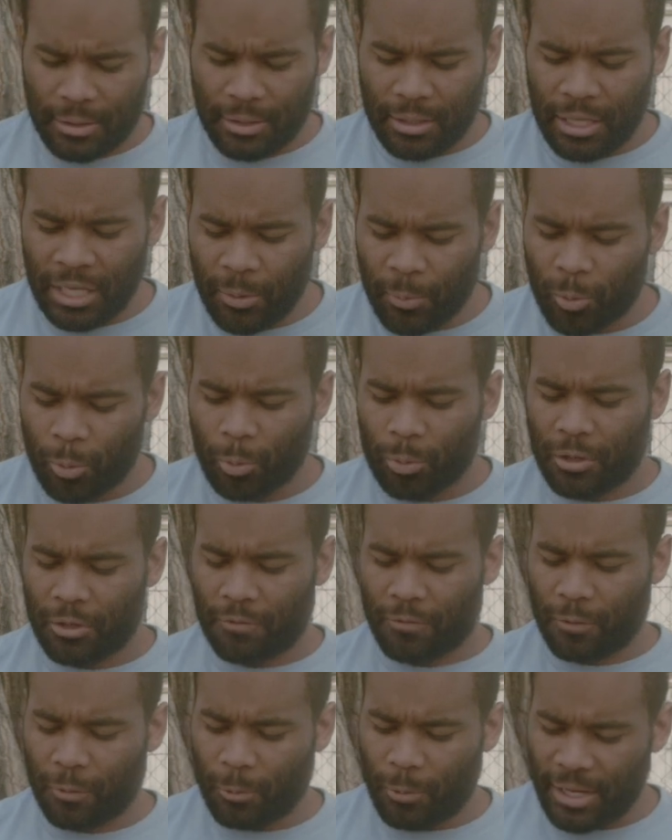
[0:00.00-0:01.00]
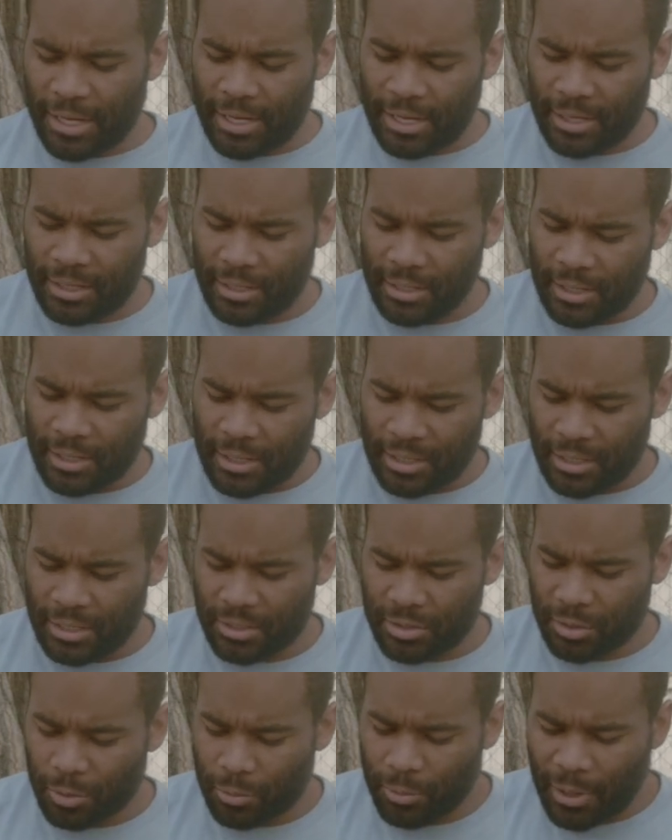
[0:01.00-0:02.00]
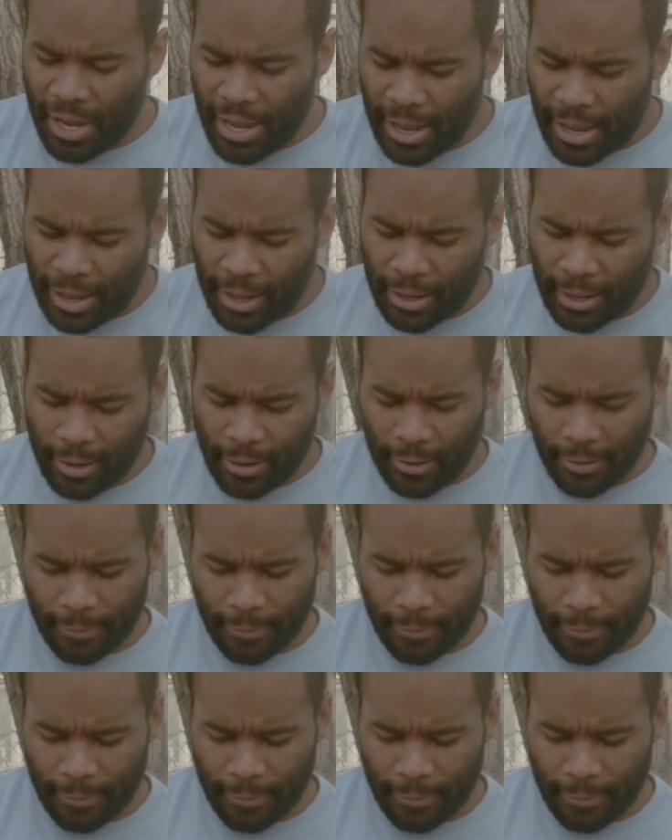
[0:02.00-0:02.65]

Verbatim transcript: The Hebrew word for way is deray,